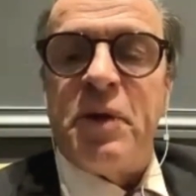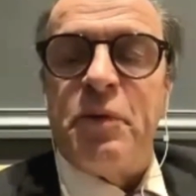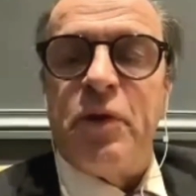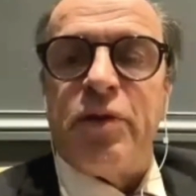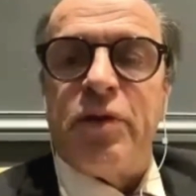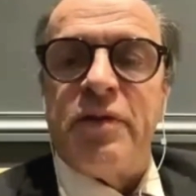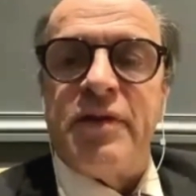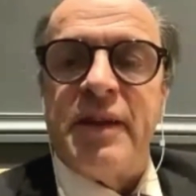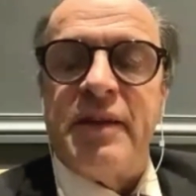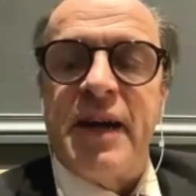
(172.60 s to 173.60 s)
worked
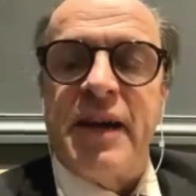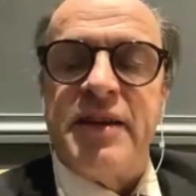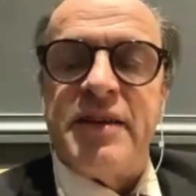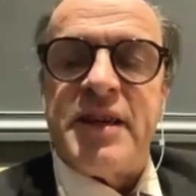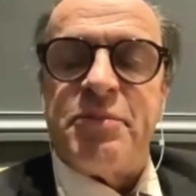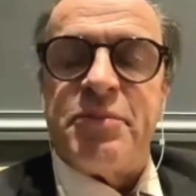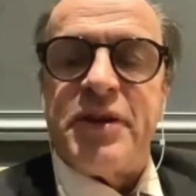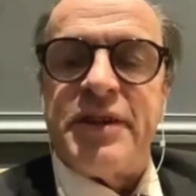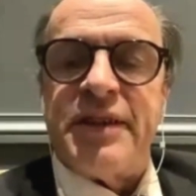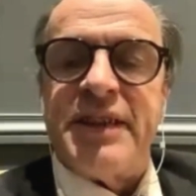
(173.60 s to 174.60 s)
9 years at
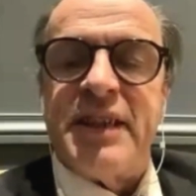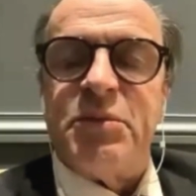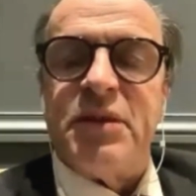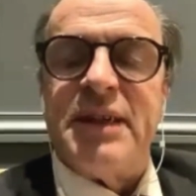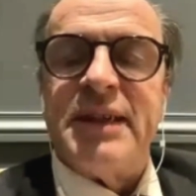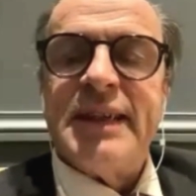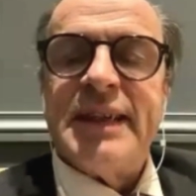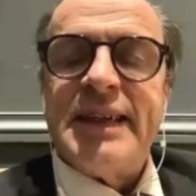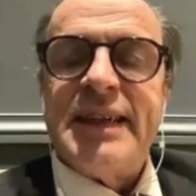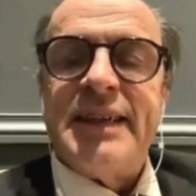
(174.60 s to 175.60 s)
Procter & Gamble,
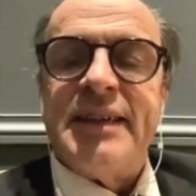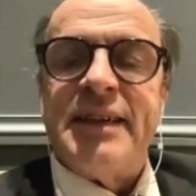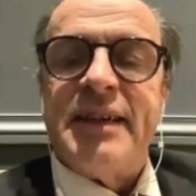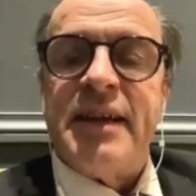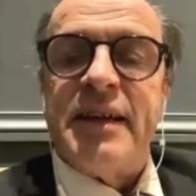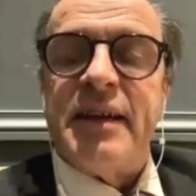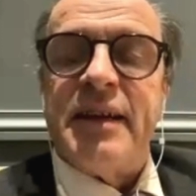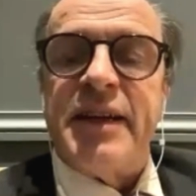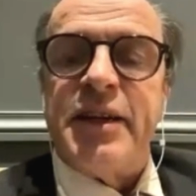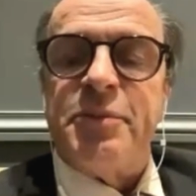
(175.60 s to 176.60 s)
and I
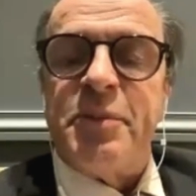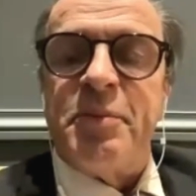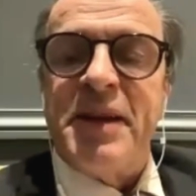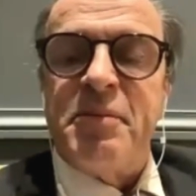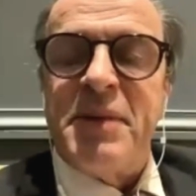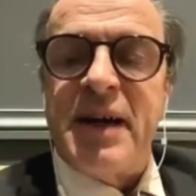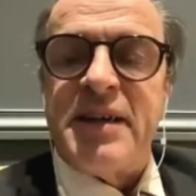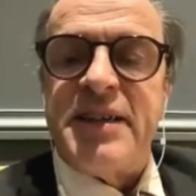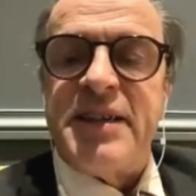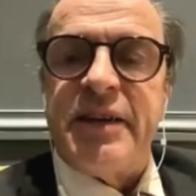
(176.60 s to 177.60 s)
ended up being
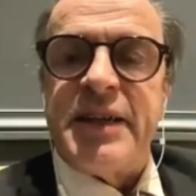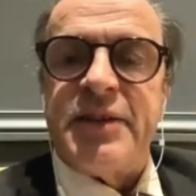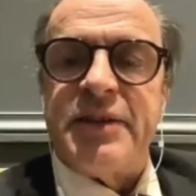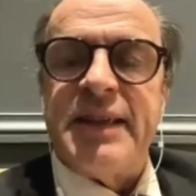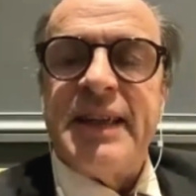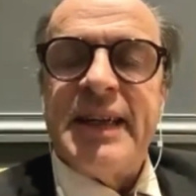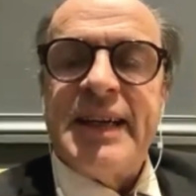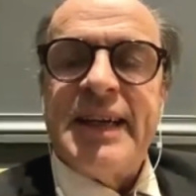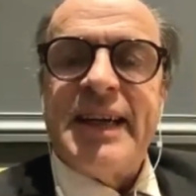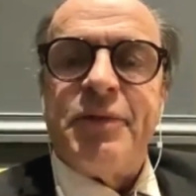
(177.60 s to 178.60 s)
marketing director.
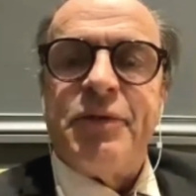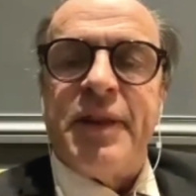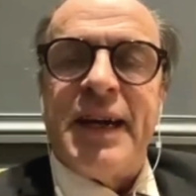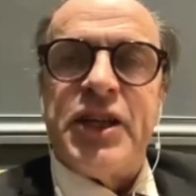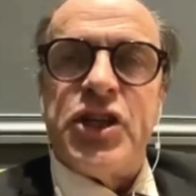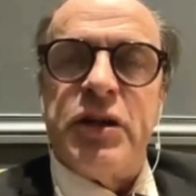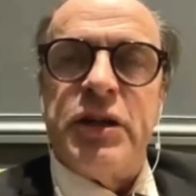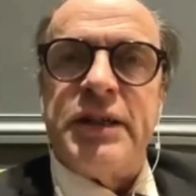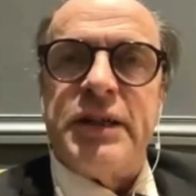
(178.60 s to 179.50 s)
And after that, I joined